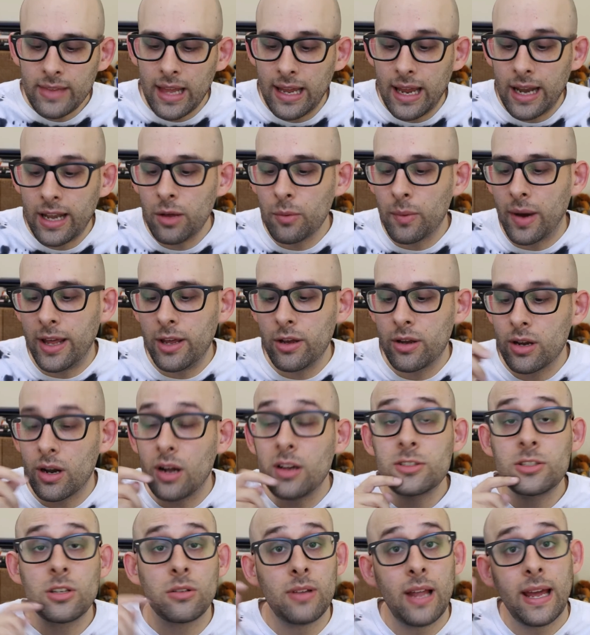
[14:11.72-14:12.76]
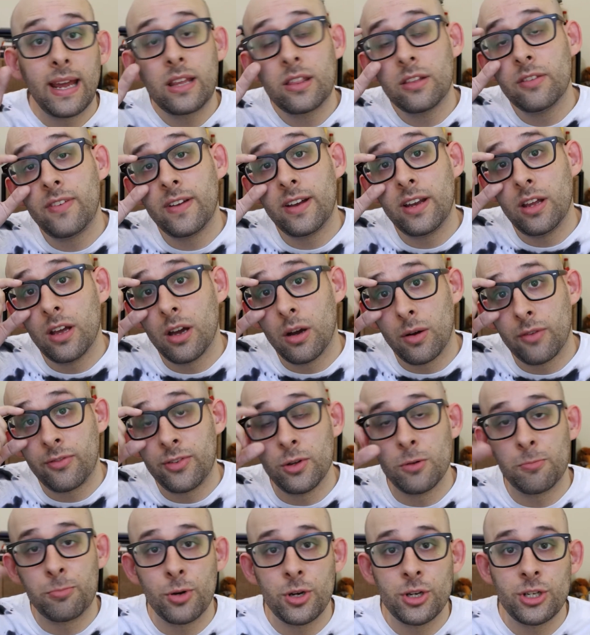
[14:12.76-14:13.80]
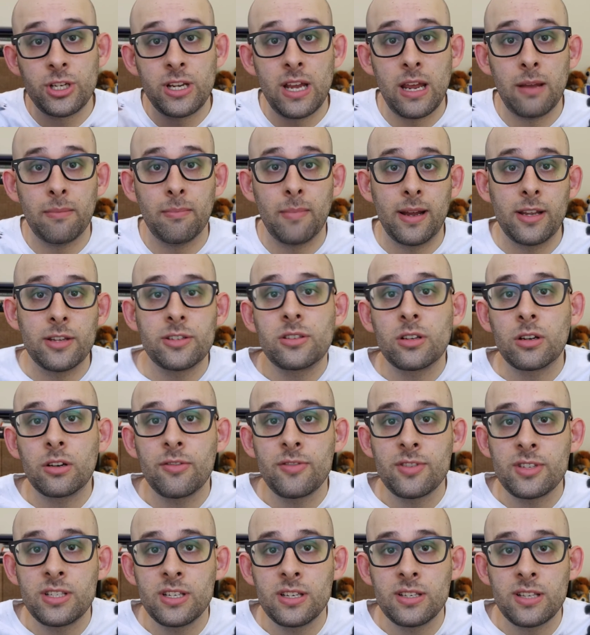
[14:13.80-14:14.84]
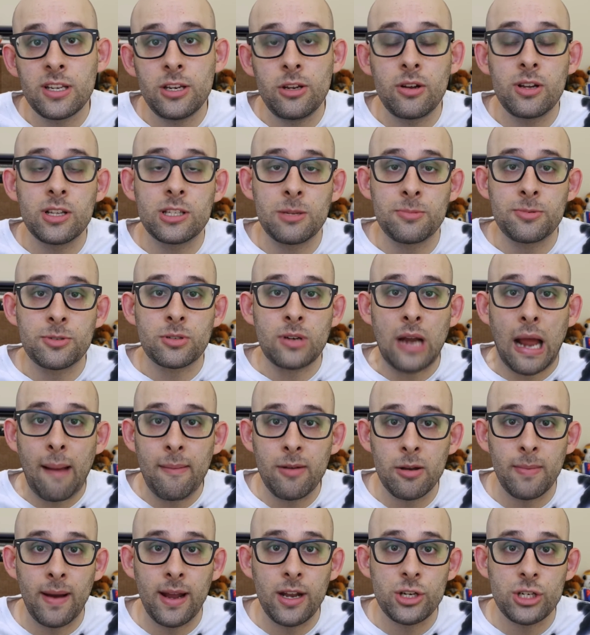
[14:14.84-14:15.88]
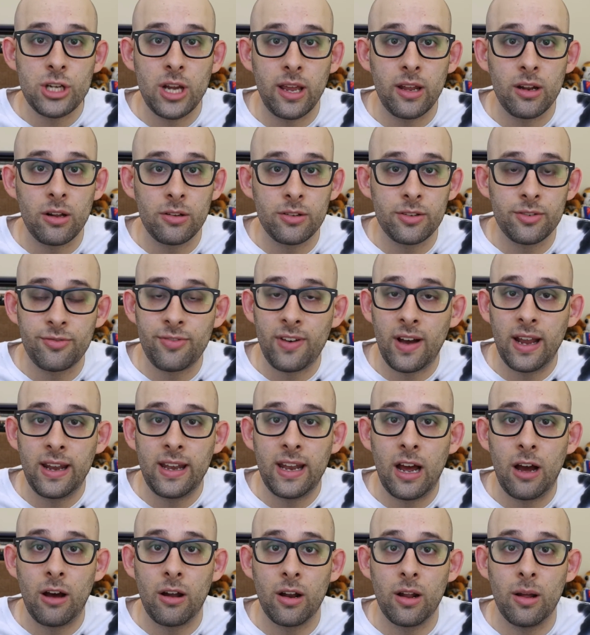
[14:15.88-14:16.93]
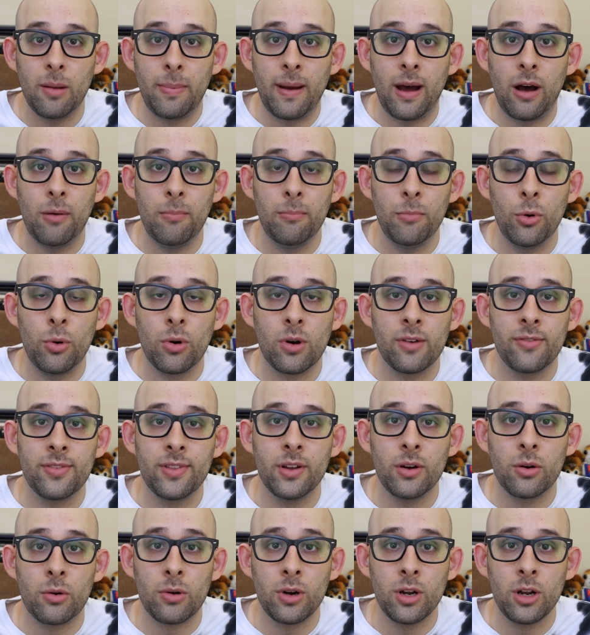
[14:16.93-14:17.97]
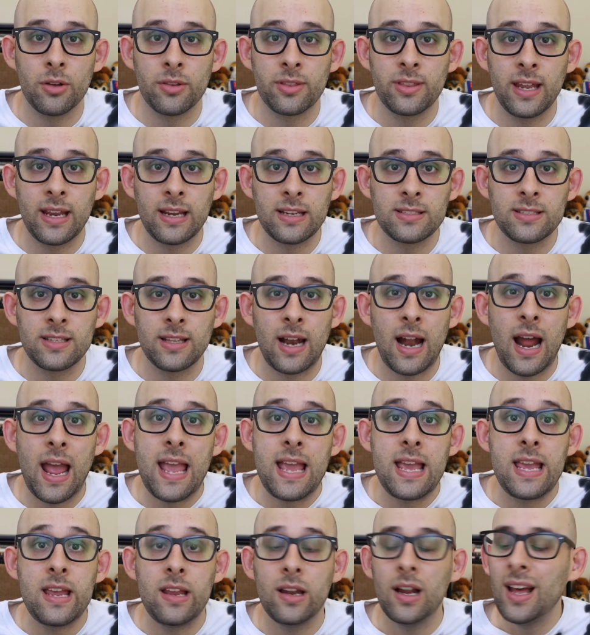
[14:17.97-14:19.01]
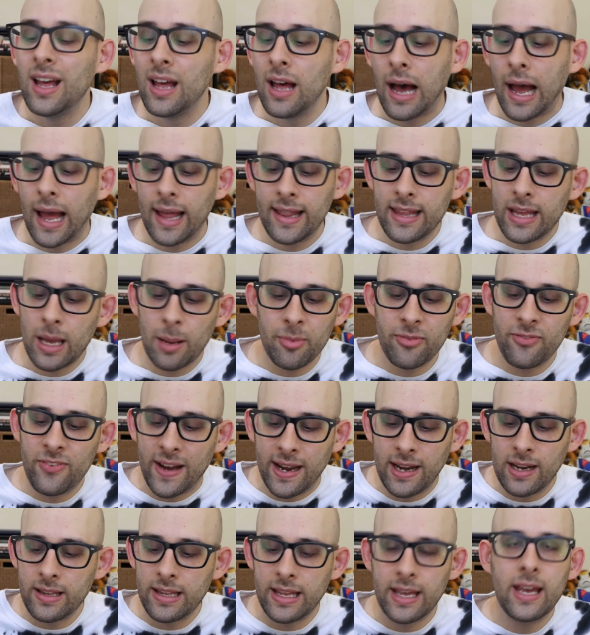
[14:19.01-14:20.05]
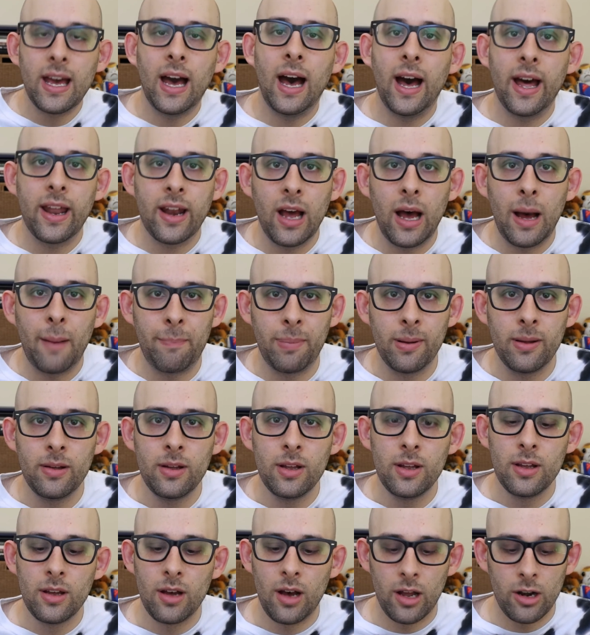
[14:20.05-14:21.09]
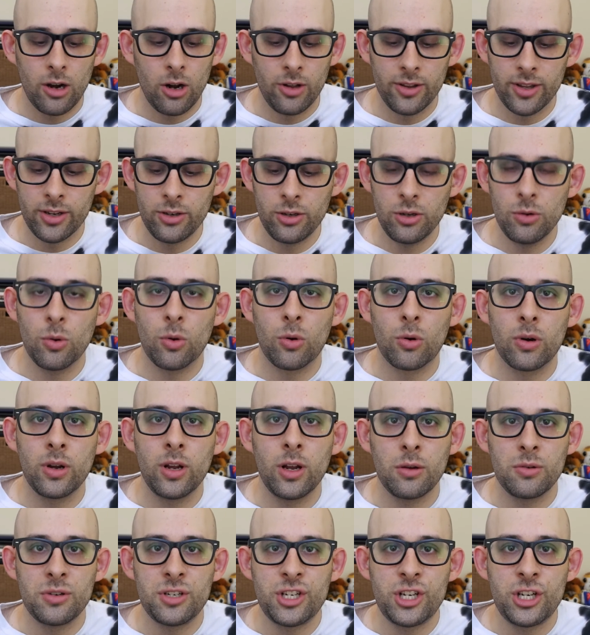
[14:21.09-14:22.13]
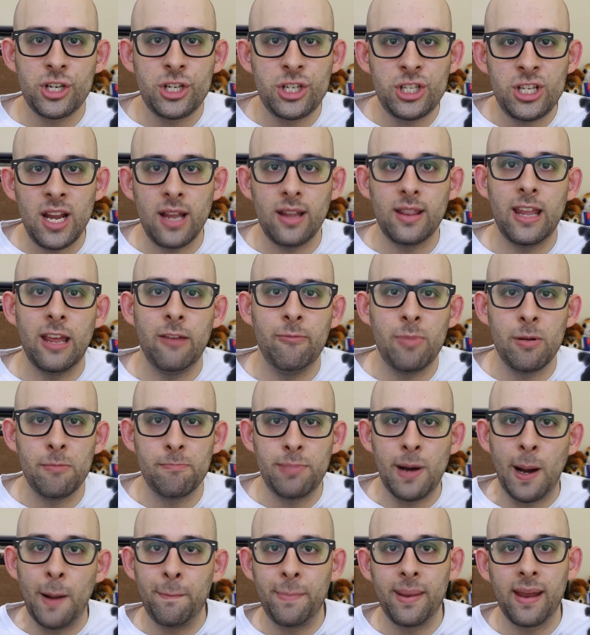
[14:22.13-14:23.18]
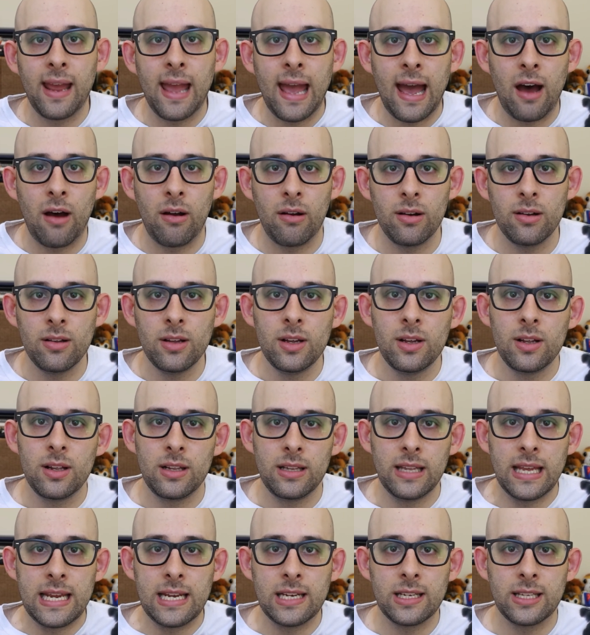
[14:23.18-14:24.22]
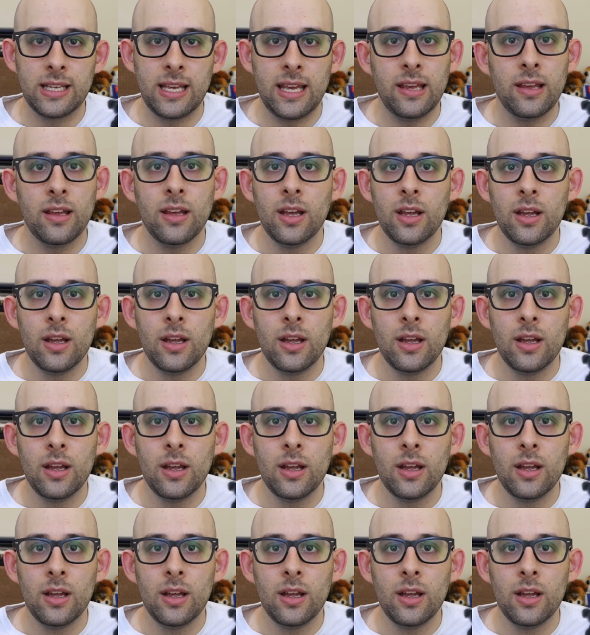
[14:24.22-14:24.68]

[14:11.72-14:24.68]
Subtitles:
Anyway, you could also like the video if you appreciate my services, and you could subscribe to my channel to find out about more of the Oreo things that I eat. I think I'm finally caught up on all the new Oreo shit they've been pumping out lately.